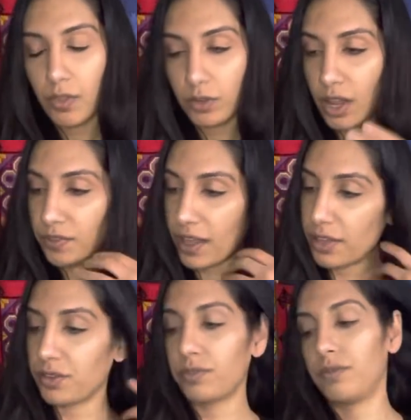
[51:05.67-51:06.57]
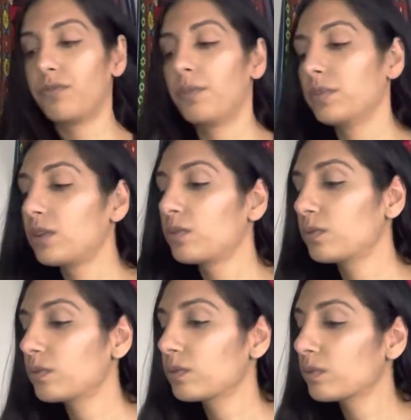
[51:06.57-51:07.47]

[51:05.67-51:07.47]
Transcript: they're not that different from you,